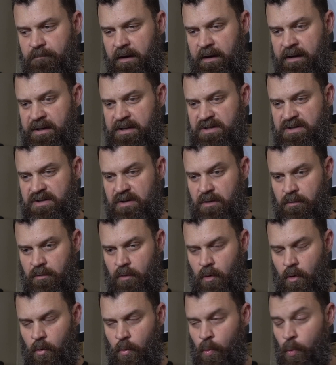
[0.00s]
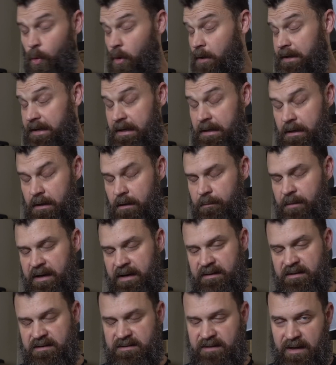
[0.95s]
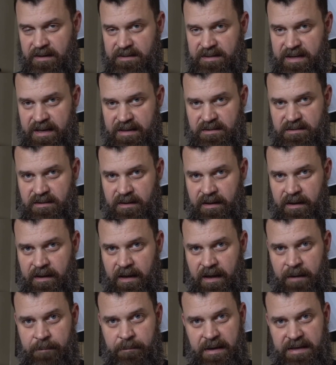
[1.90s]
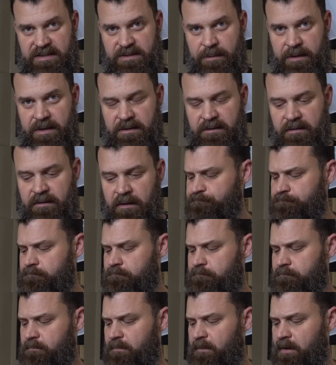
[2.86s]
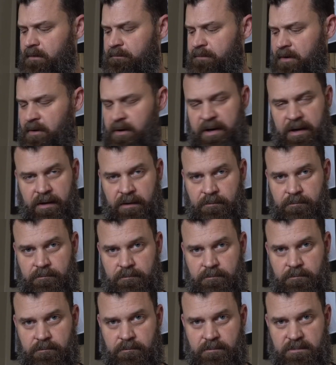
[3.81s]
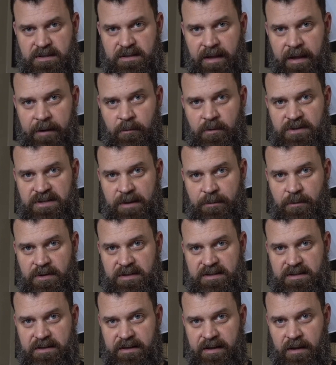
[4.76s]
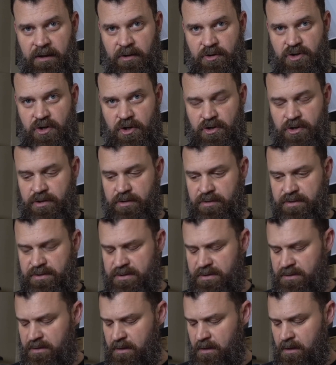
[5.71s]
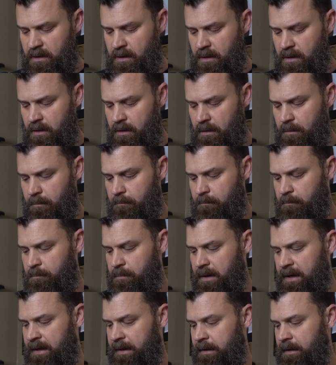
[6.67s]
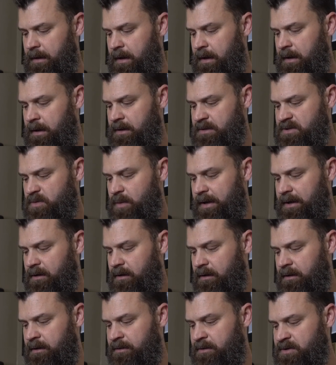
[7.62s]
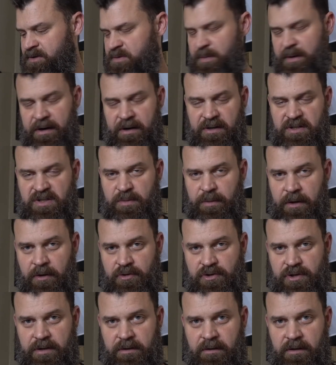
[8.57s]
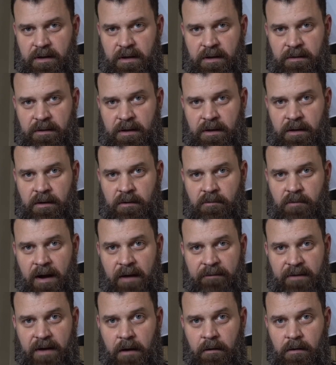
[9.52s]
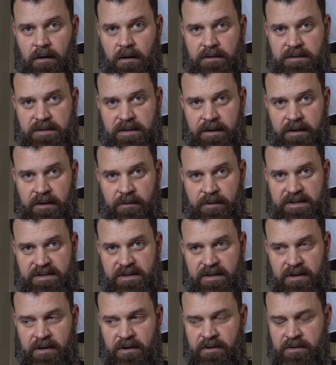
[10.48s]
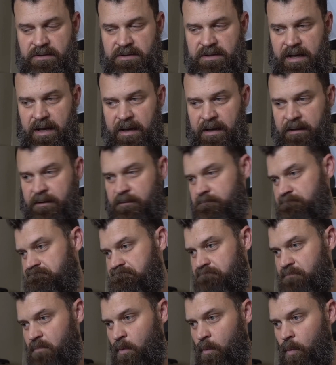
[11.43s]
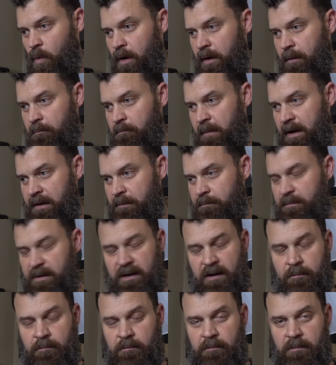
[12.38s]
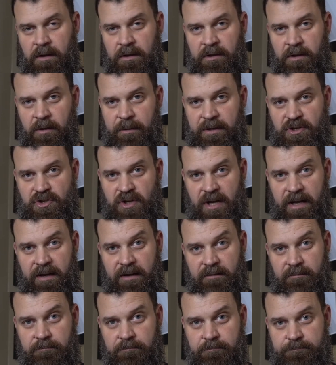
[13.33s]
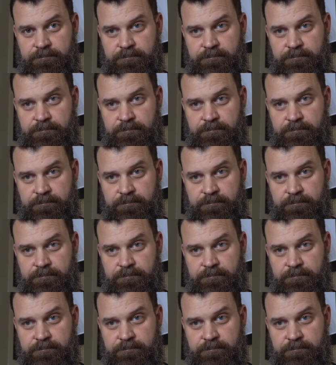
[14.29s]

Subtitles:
It is woody, but it does not taste like a basement. Very slight resemblance to yellow chartreuse, but it's quite good. There's been an explosion in the craft alcohol scene in recent years, and one might become a little bit jaded